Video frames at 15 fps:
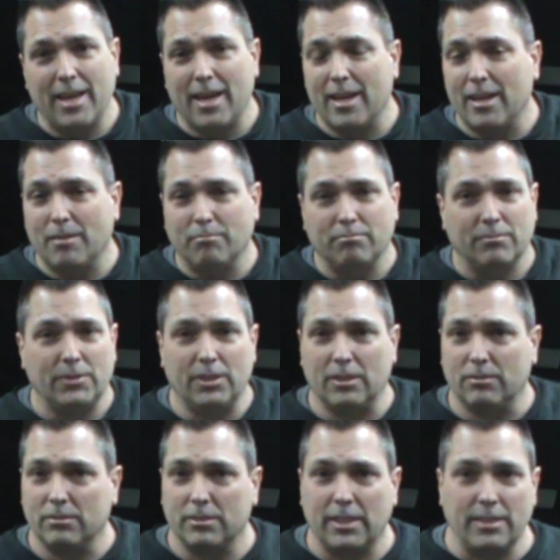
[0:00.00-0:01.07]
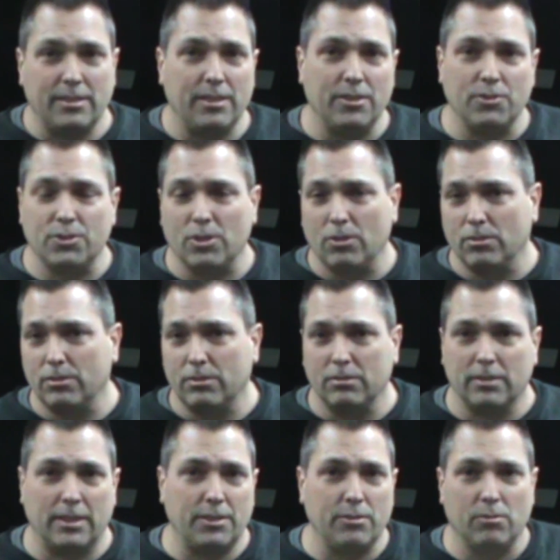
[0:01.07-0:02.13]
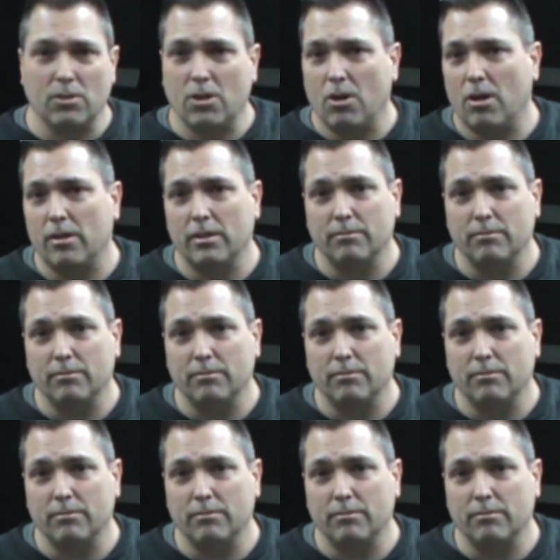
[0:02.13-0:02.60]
and I'm, 19-year-old car,